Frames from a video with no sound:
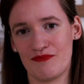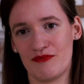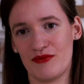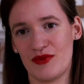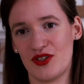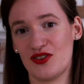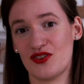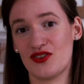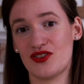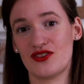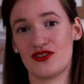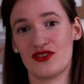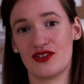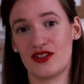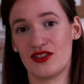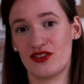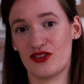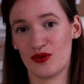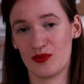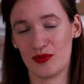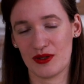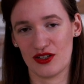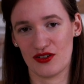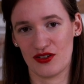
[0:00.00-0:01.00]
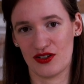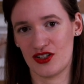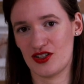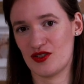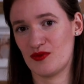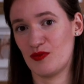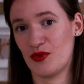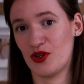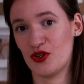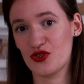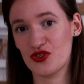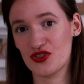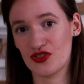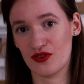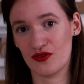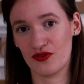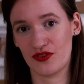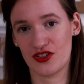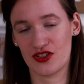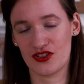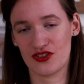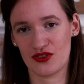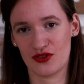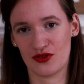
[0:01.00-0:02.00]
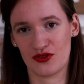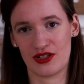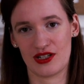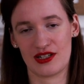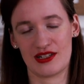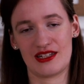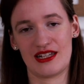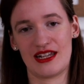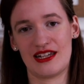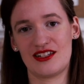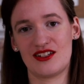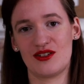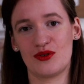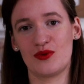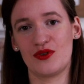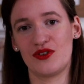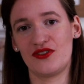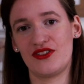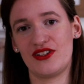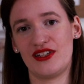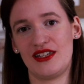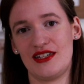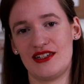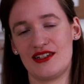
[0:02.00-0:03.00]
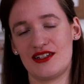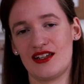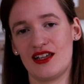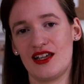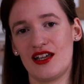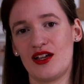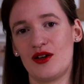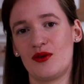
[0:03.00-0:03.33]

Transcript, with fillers: because to be honest, most of the students that you will teach